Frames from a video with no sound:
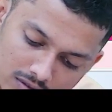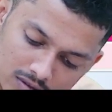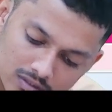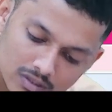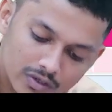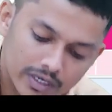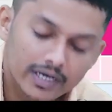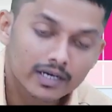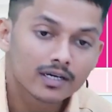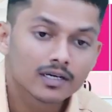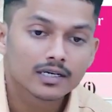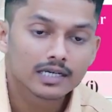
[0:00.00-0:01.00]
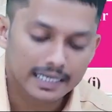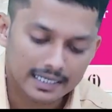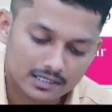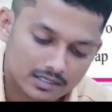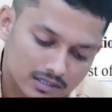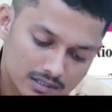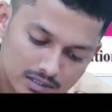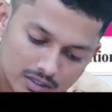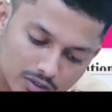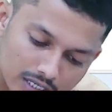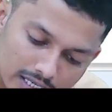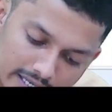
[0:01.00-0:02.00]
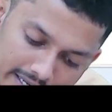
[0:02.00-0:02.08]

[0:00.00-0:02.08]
Okay, yes, not till here it